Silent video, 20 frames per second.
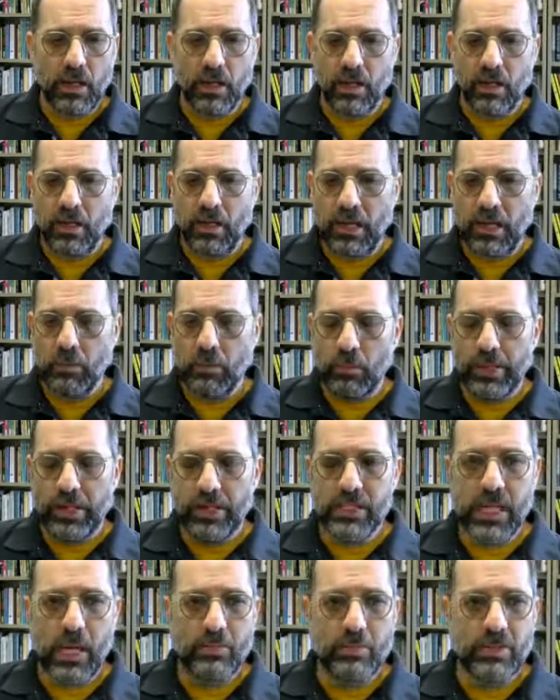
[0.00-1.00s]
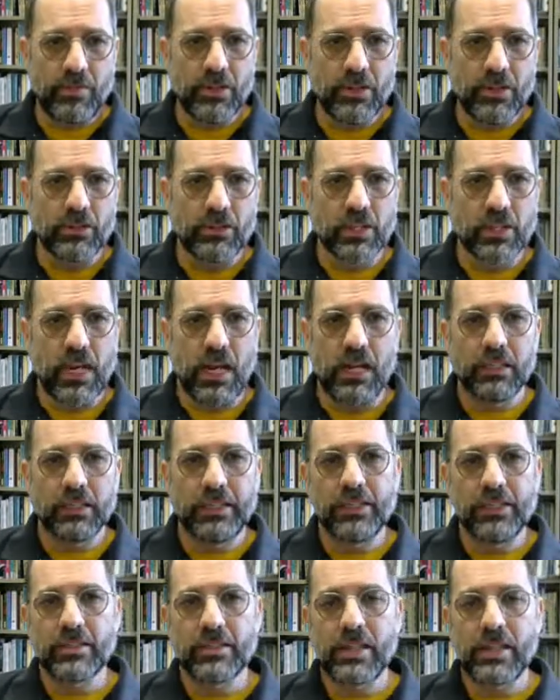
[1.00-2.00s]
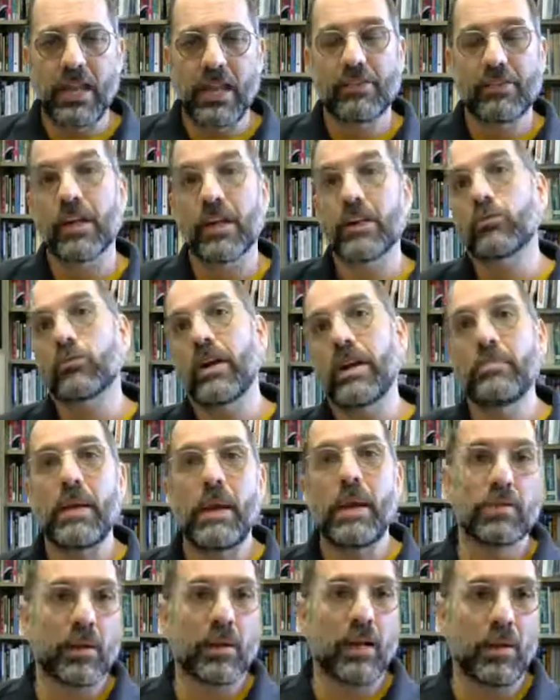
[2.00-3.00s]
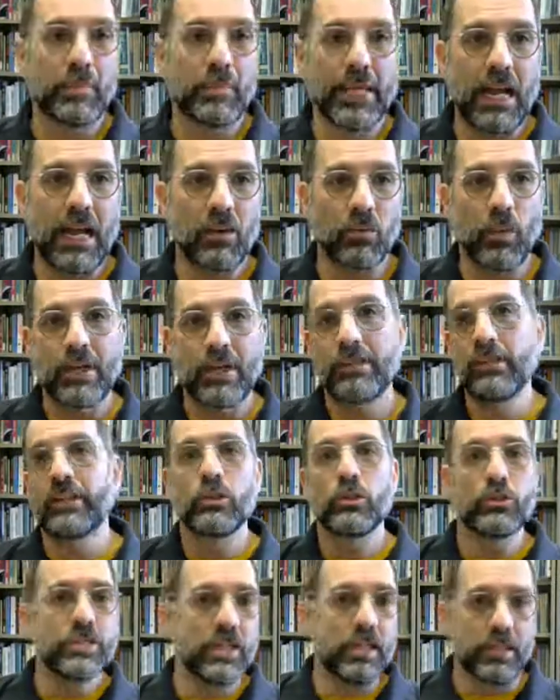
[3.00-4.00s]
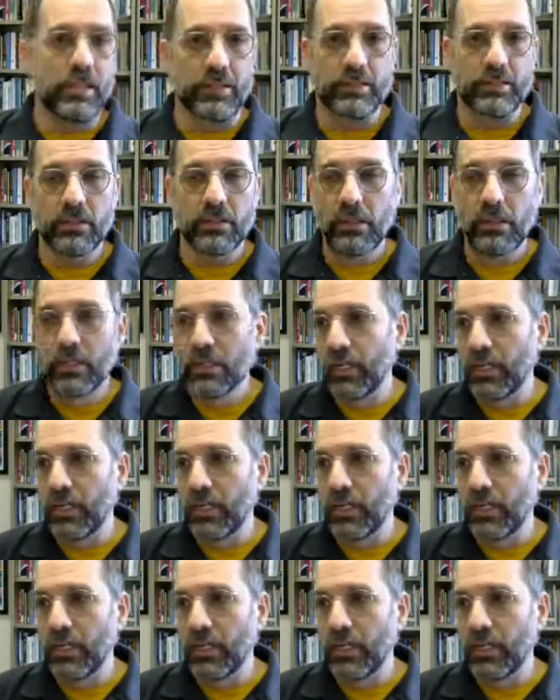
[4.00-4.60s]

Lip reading: How many times have you heard a colleague say, I've got a great paper coming out, wait till you see it,